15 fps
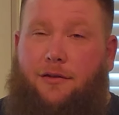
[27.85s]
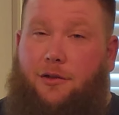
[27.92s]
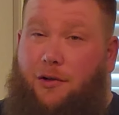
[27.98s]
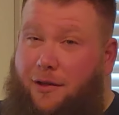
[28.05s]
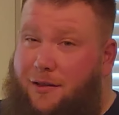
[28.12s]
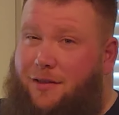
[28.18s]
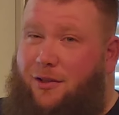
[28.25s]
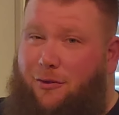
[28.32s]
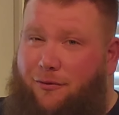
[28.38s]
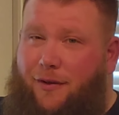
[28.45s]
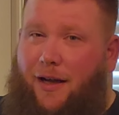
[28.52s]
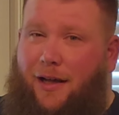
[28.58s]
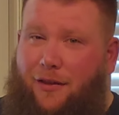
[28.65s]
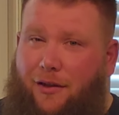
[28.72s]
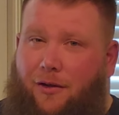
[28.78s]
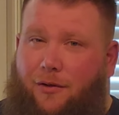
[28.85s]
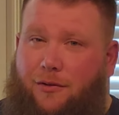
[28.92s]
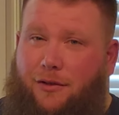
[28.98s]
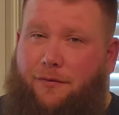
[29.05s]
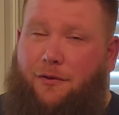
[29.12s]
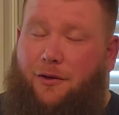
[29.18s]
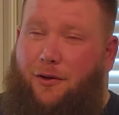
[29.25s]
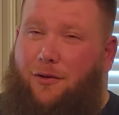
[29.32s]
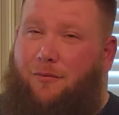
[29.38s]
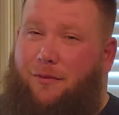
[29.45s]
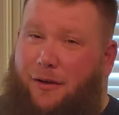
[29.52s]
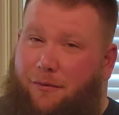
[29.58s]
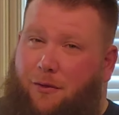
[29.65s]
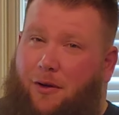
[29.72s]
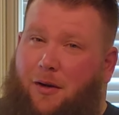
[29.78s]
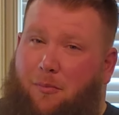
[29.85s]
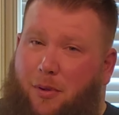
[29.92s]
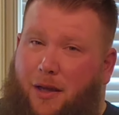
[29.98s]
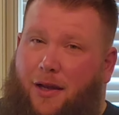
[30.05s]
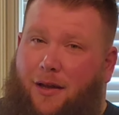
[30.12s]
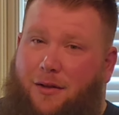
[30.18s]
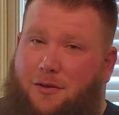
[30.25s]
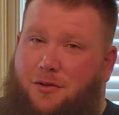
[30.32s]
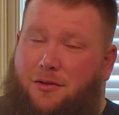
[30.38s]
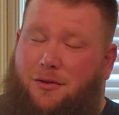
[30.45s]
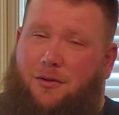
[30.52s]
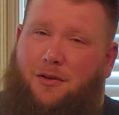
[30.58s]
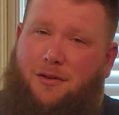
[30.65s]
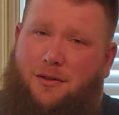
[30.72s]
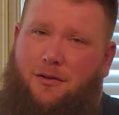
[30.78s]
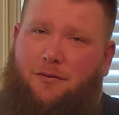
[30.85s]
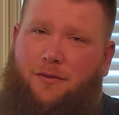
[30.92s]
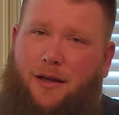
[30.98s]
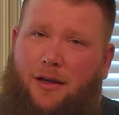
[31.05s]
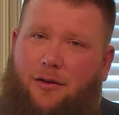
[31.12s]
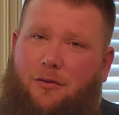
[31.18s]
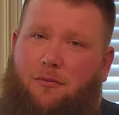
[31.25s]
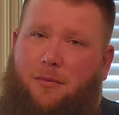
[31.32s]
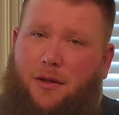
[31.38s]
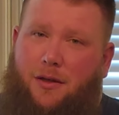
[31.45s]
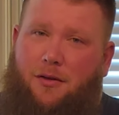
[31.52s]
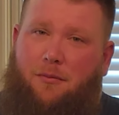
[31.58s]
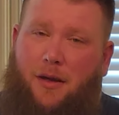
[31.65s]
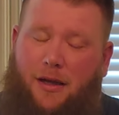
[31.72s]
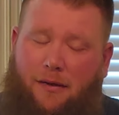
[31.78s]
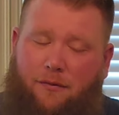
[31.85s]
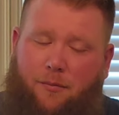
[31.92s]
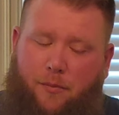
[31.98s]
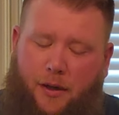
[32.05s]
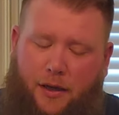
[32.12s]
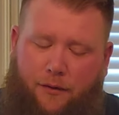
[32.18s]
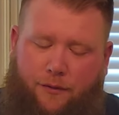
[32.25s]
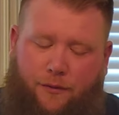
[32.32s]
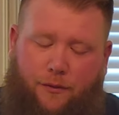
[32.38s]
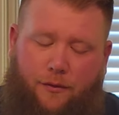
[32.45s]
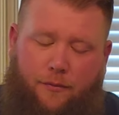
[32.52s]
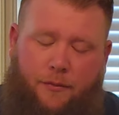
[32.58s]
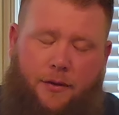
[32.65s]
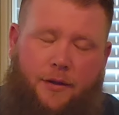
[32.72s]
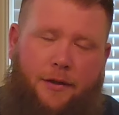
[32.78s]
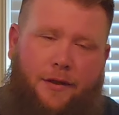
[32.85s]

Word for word: You can still find those if you're if you're in a pinch. You can still find them, but you might have to pay for them.